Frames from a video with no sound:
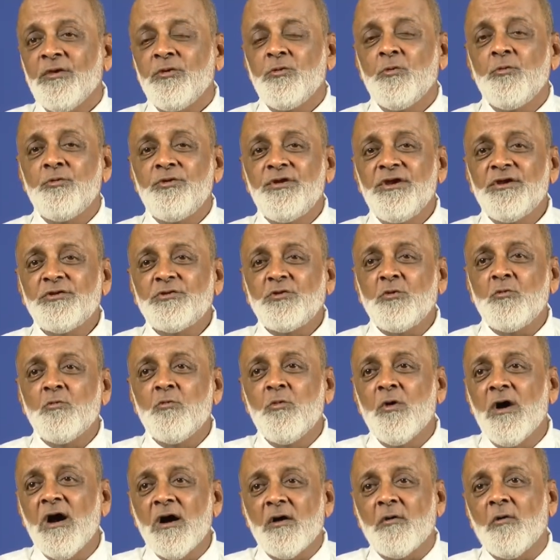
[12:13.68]
You need to
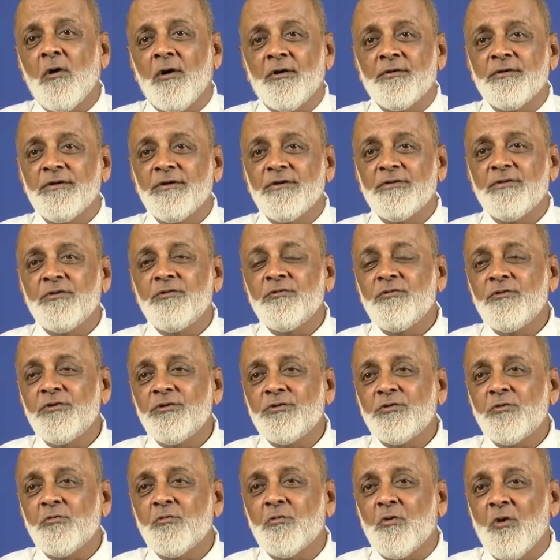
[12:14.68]
work on it. You
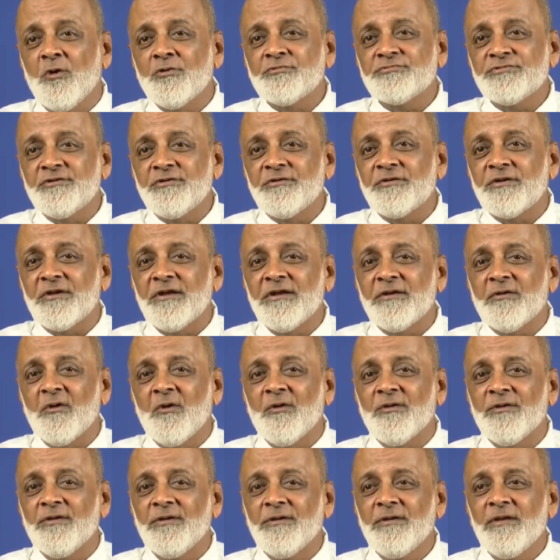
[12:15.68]
need to concentrate
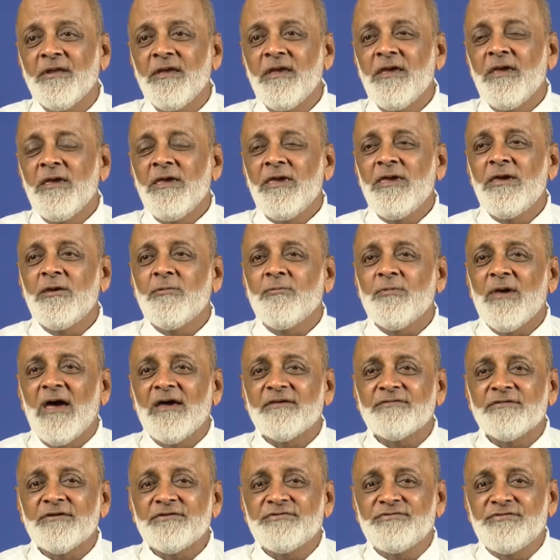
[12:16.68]
on it. If
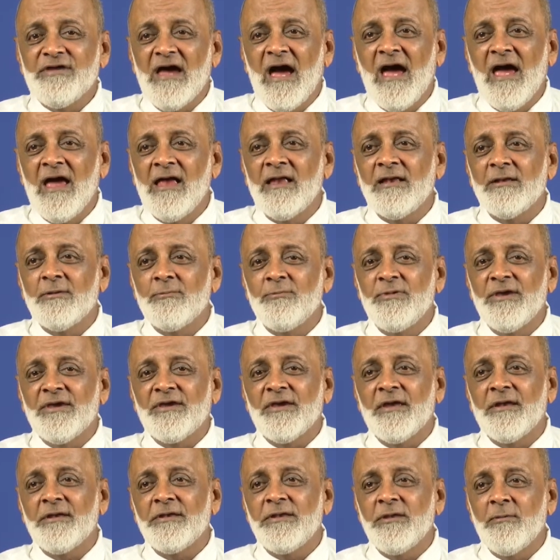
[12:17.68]
as a child we
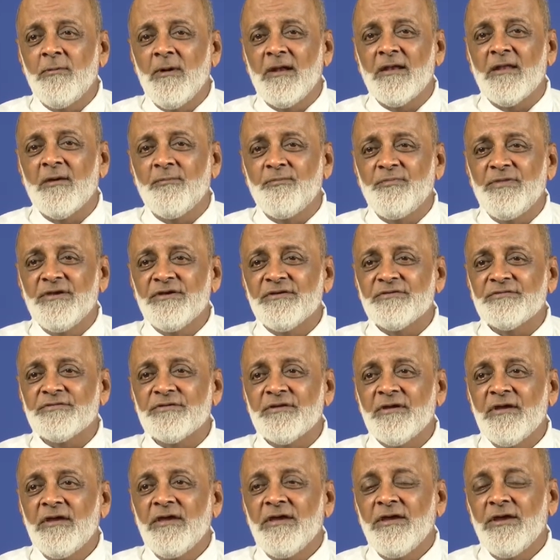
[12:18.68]
can develop
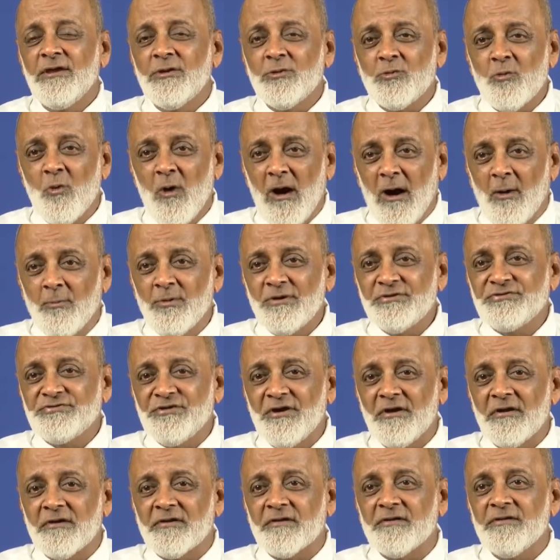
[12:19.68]
this into our
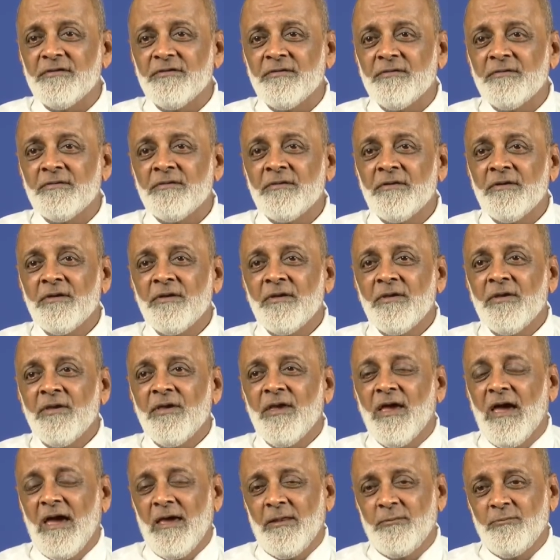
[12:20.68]
children
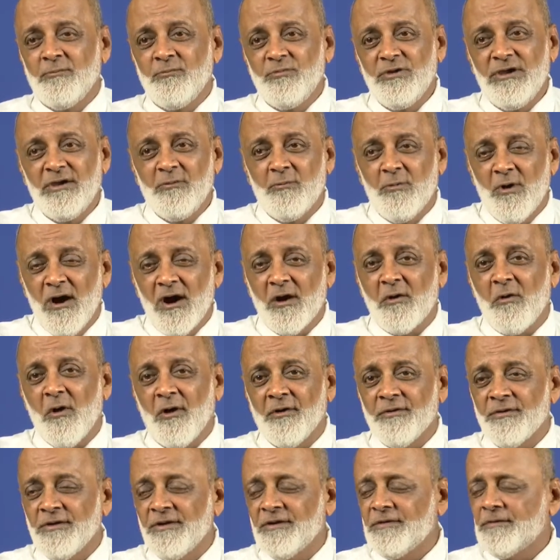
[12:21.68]
and we work
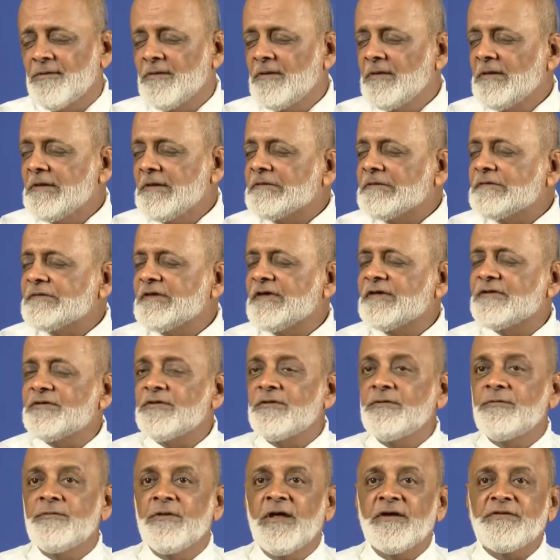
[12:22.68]
on it, there
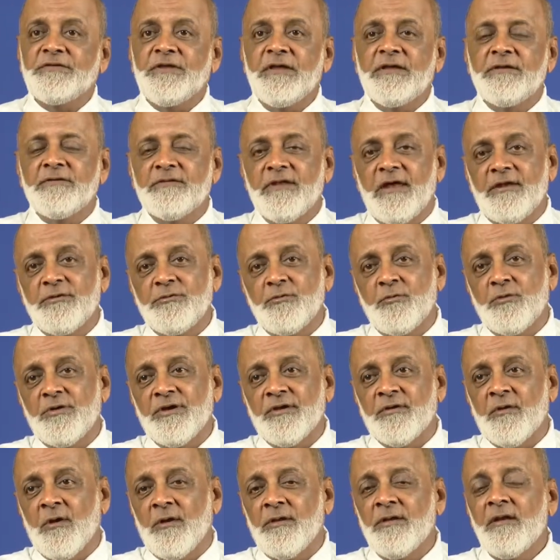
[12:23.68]
is nothing that you
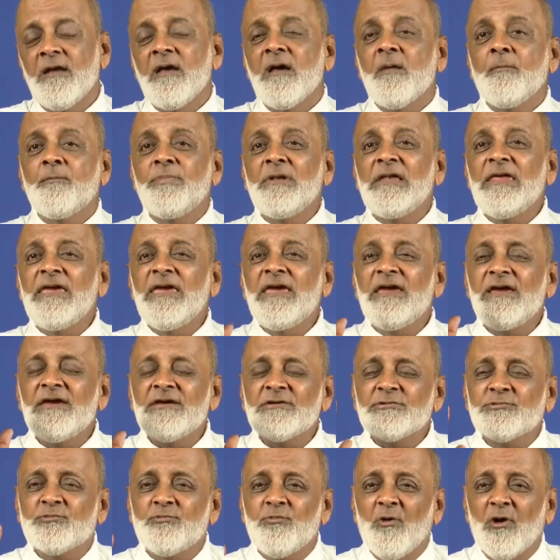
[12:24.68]
cannot.
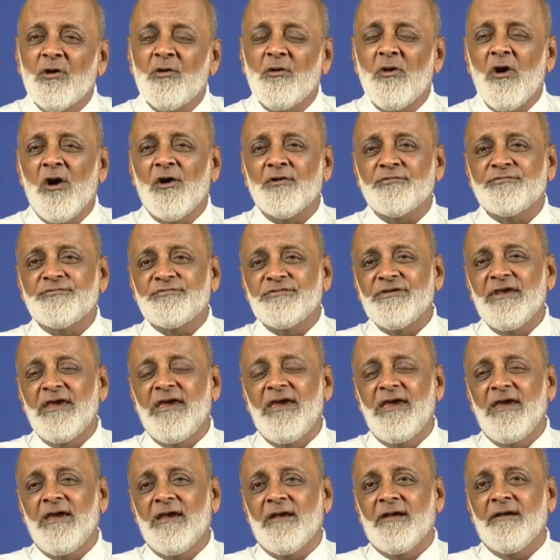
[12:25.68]
Please, for God's
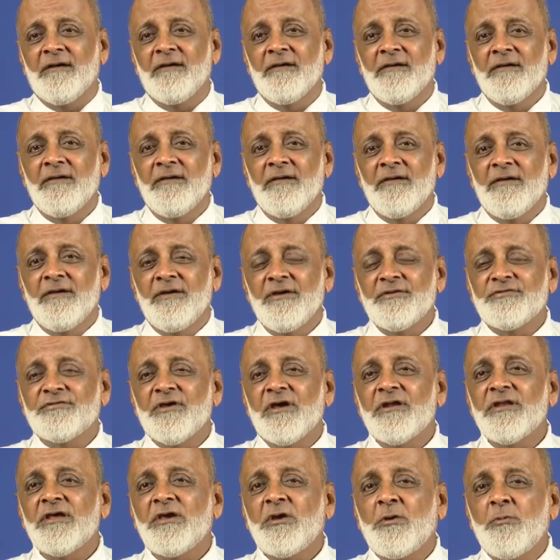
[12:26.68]
sake, it's
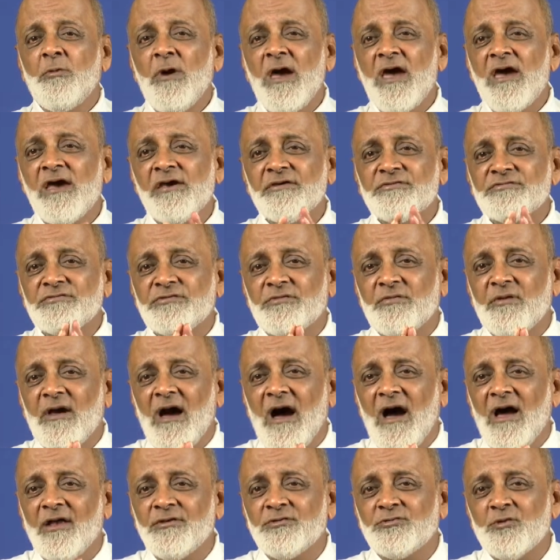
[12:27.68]
a request.
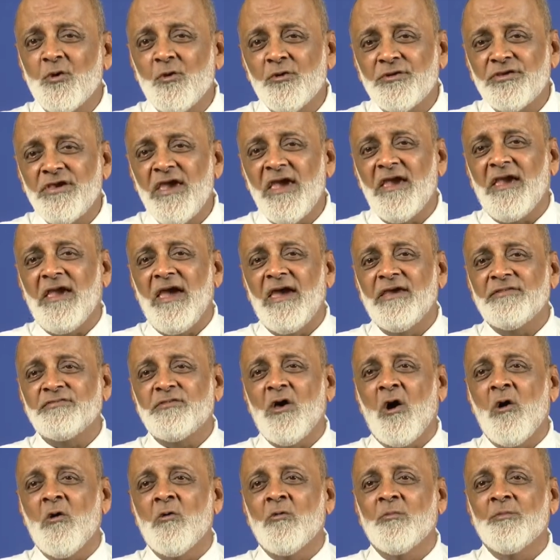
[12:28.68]
Haath jod ke
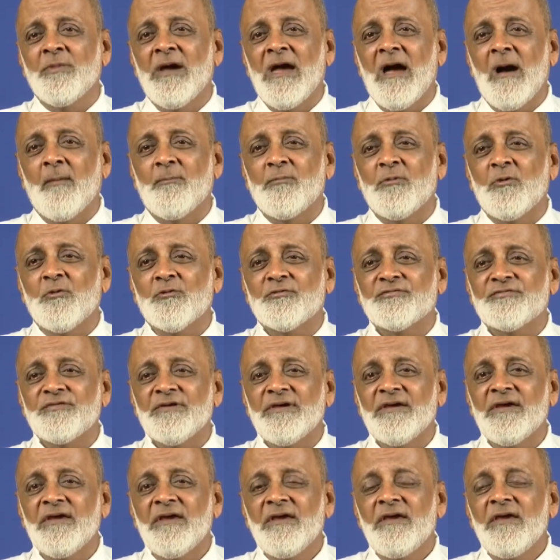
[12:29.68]
kehta hoon main aap log
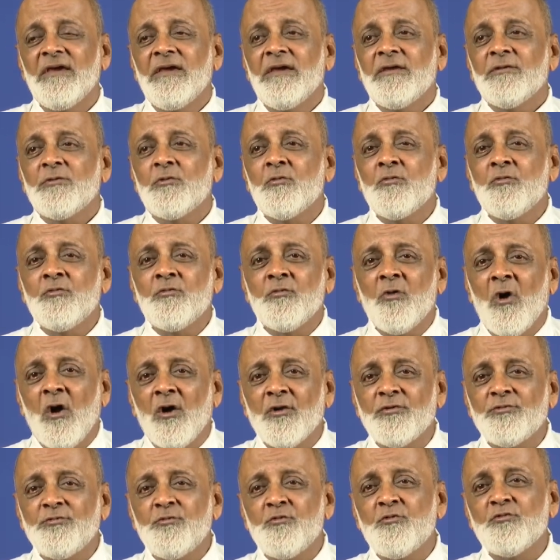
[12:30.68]
se. Do
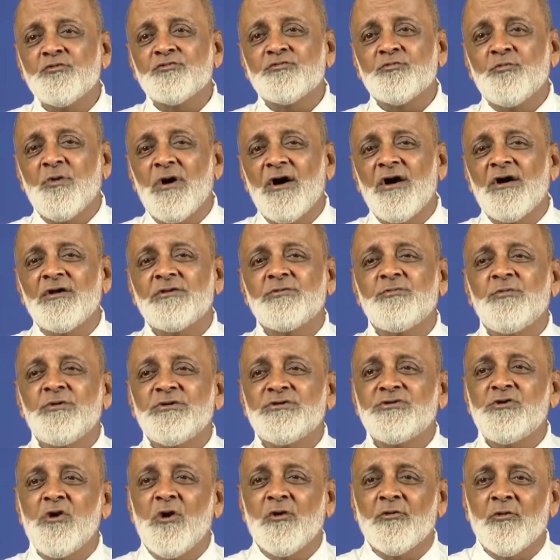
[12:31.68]
not use words
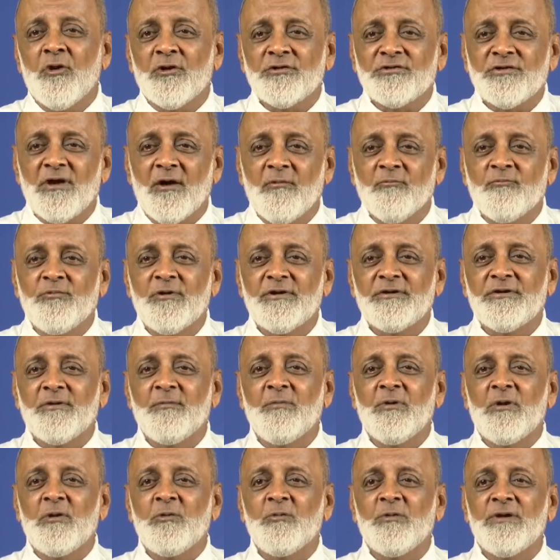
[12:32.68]
which you are not
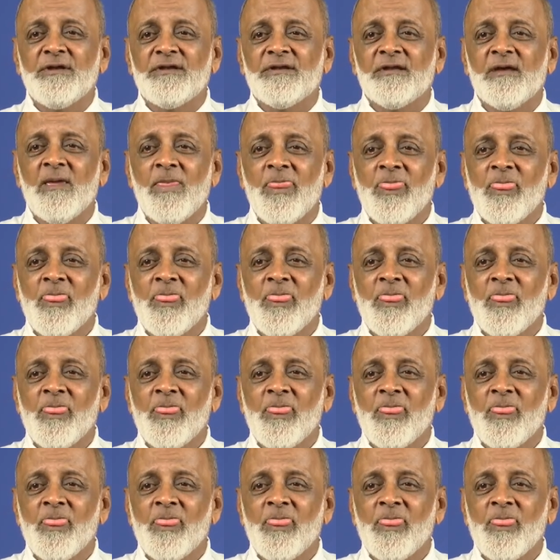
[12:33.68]
comfortable with.